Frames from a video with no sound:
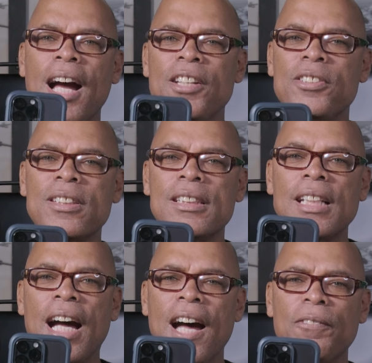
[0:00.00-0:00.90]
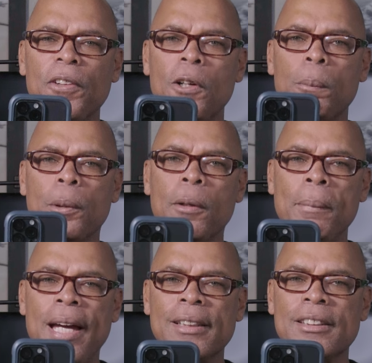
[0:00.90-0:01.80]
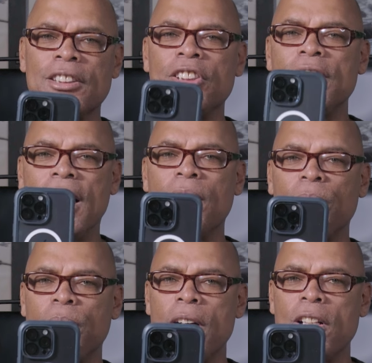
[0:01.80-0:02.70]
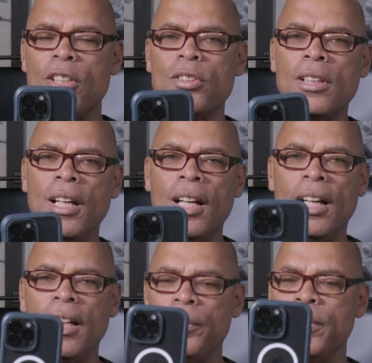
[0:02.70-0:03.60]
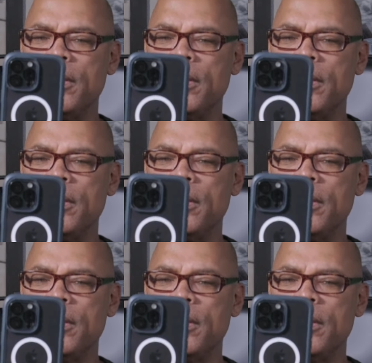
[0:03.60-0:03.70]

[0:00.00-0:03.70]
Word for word: I use this iPhone Pro Max to take photos of